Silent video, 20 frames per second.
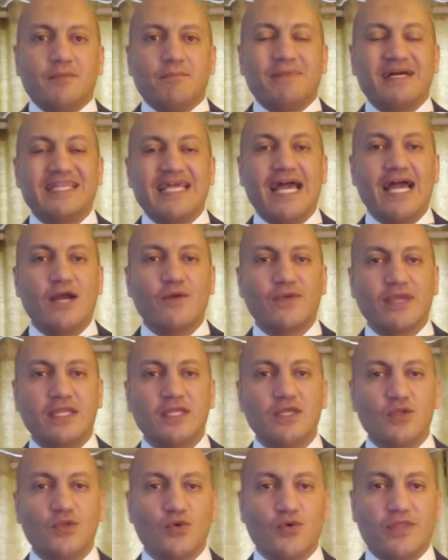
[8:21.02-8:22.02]
But how
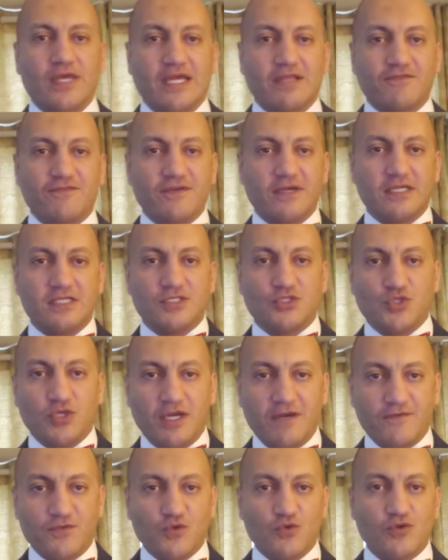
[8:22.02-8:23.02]
can you do that? First, you
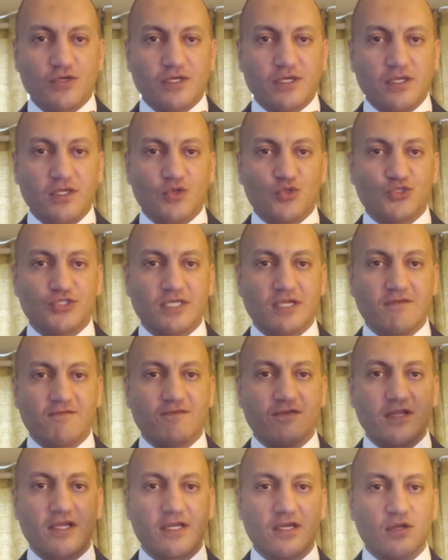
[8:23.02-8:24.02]
have to work in yourself,
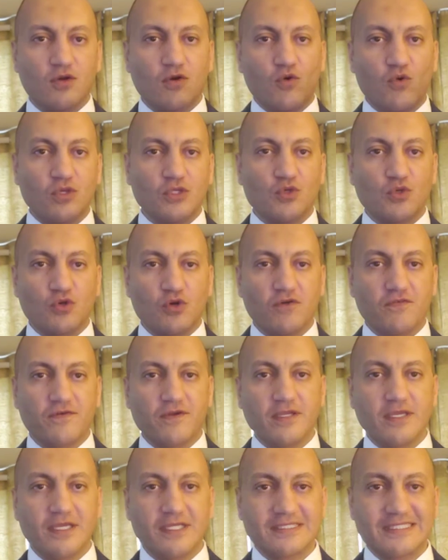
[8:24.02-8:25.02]
learn all your
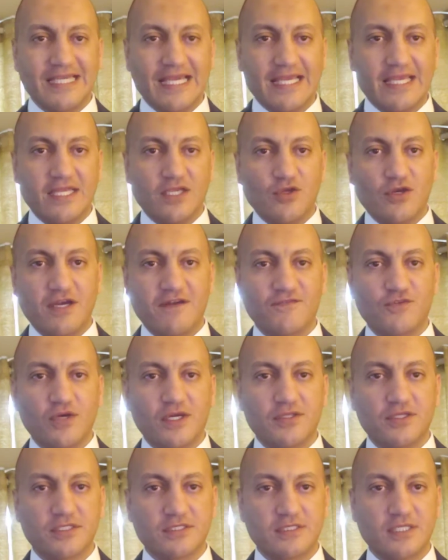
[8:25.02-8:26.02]
offering. Second, you have to
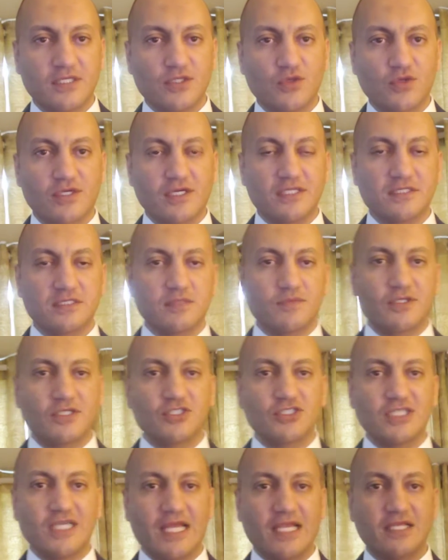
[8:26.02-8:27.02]
understand your customer
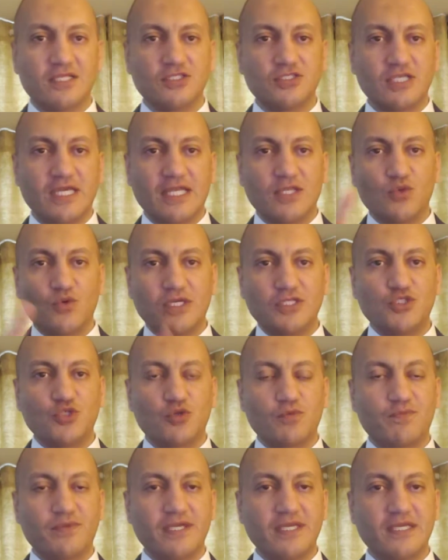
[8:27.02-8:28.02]
challenge and what
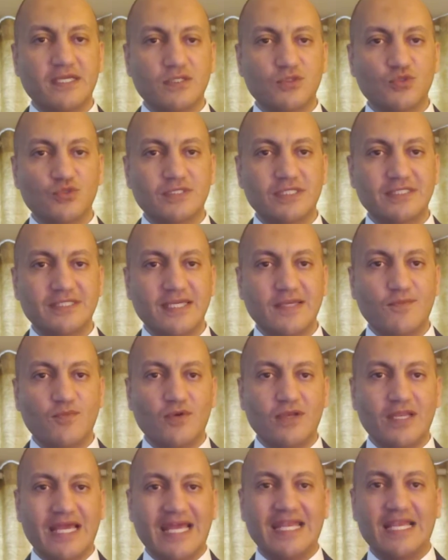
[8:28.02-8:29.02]
you're bringing to the
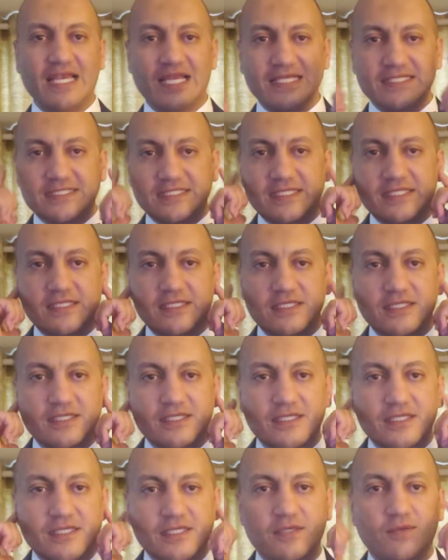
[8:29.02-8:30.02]
table, and listen
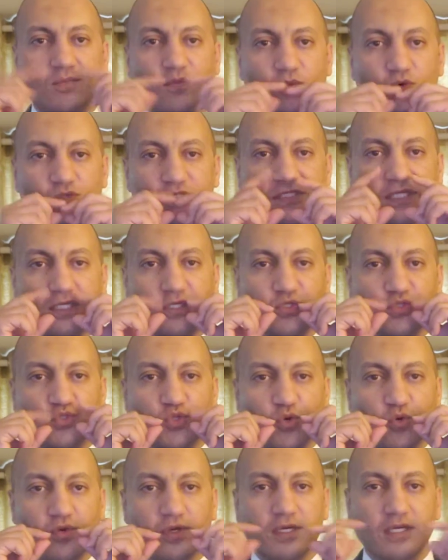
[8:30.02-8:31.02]
more than you
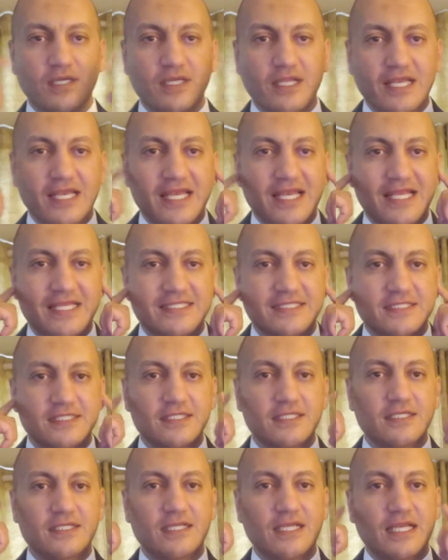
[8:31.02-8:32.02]
talk.
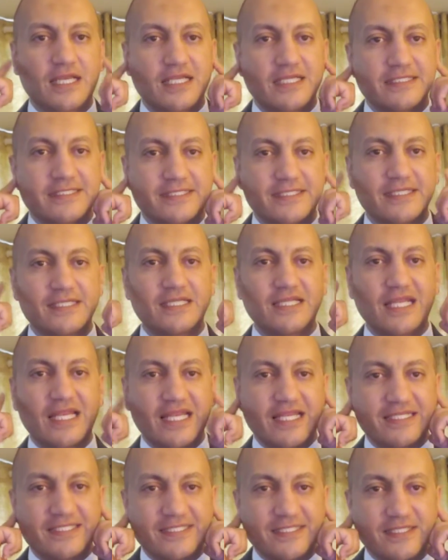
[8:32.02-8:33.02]
Listen, listen,
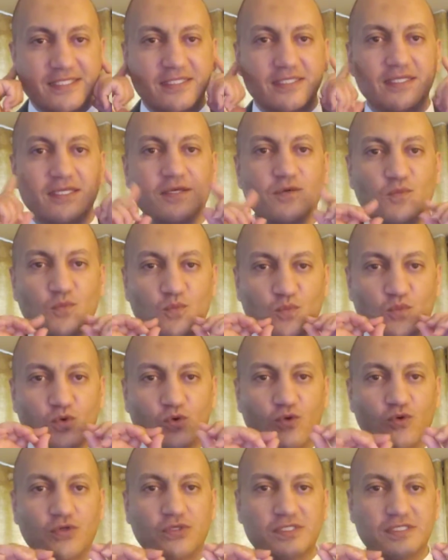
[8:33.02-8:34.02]
listen
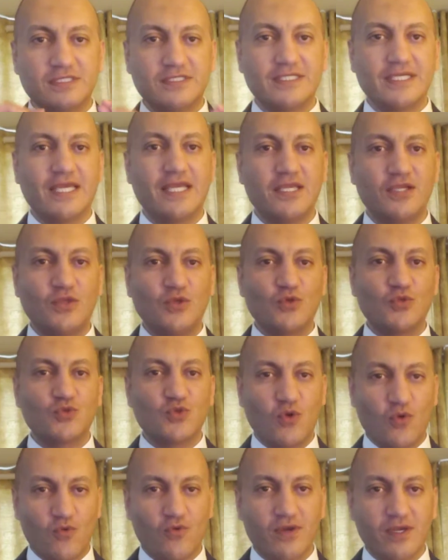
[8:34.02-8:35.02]
more than you
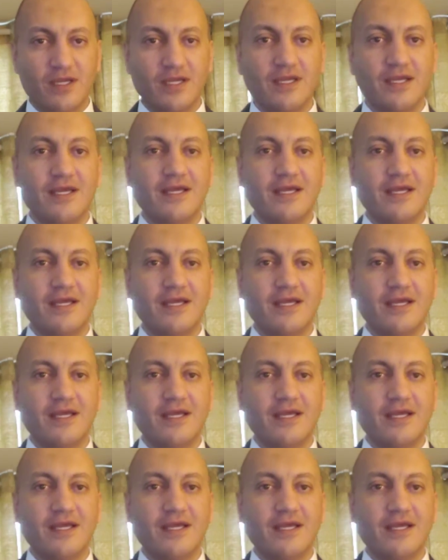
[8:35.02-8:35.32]
talk.